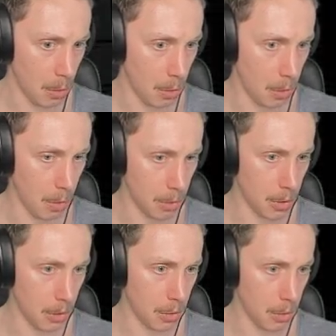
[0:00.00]
Oh
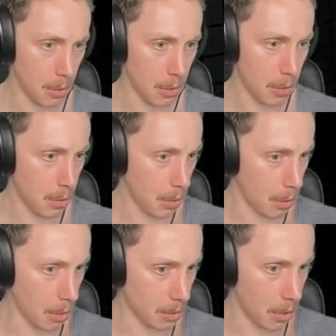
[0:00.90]
no.
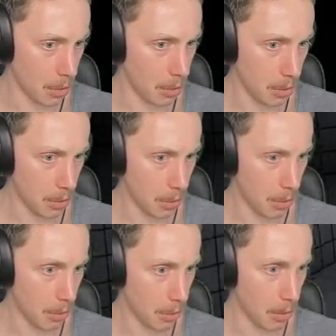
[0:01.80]
Oh no.
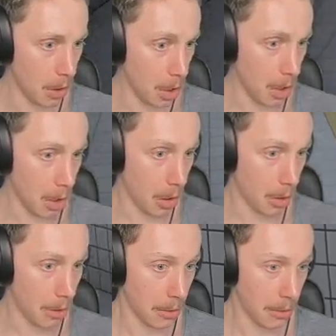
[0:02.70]
Oh!